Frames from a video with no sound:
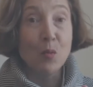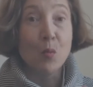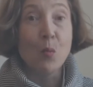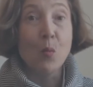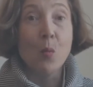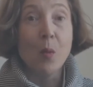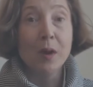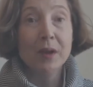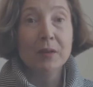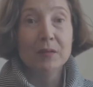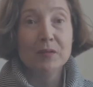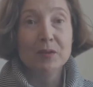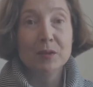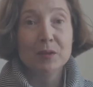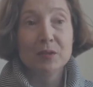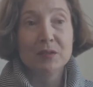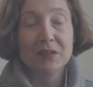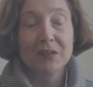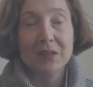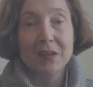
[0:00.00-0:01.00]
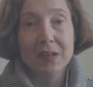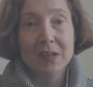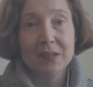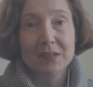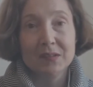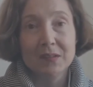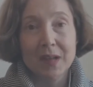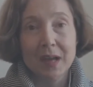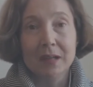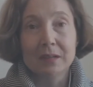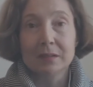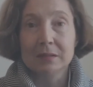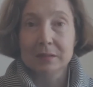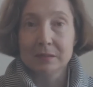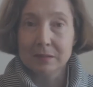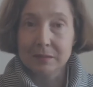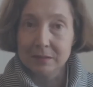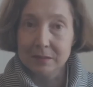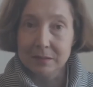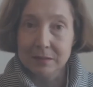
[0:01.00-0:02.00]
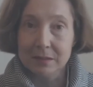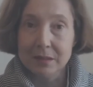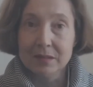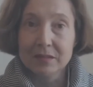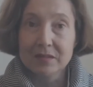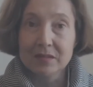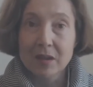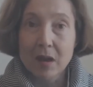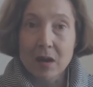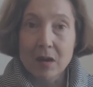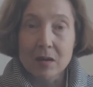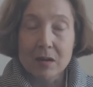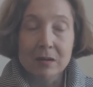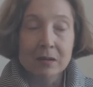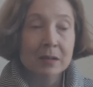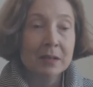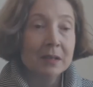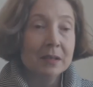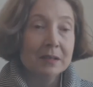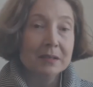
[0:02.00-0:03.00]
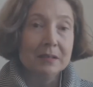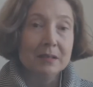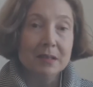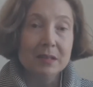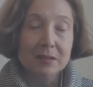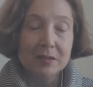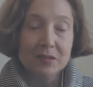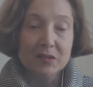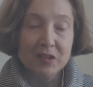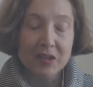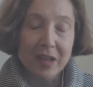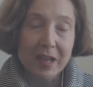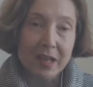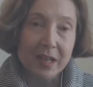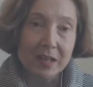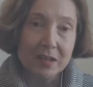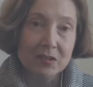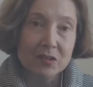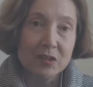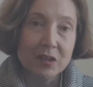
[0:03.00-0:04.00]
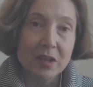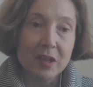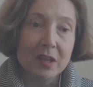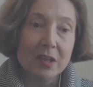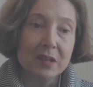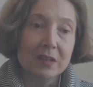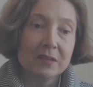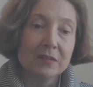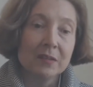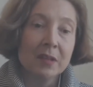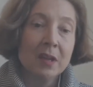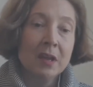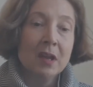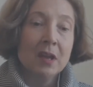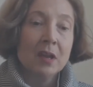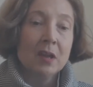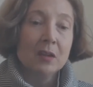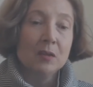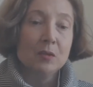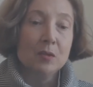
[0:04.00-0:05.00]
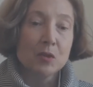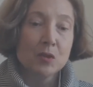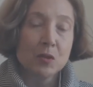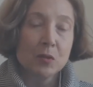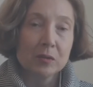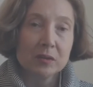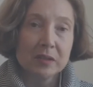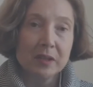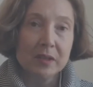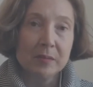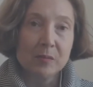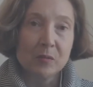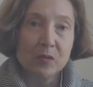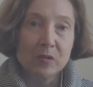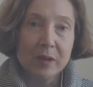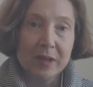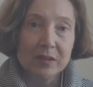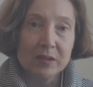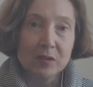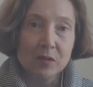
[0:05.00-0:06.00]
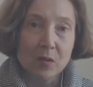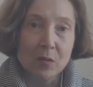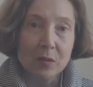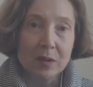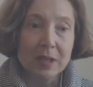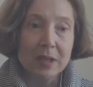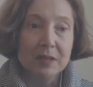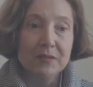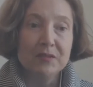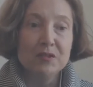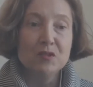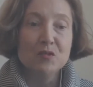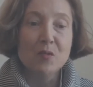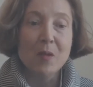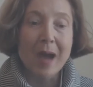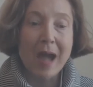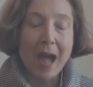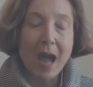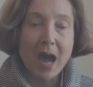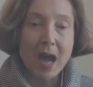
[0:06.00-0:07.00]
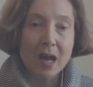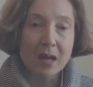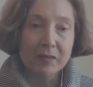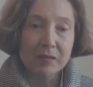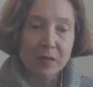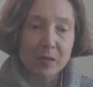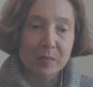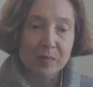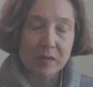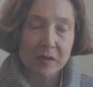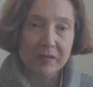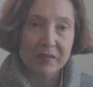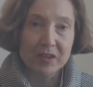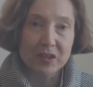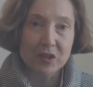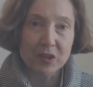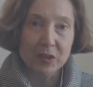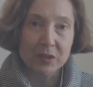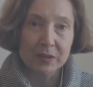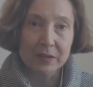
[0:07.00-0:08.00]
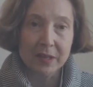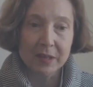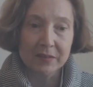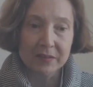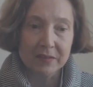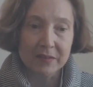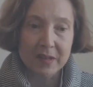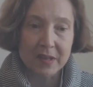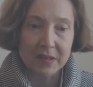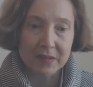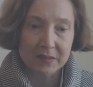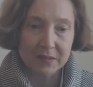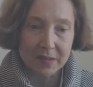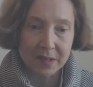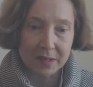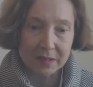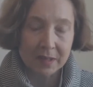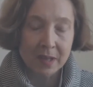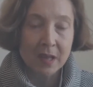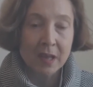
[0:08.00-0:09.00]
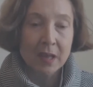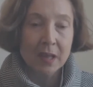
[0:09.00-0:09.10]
one of the things that this law didn't change is the short-term rental. If you have a provision that says that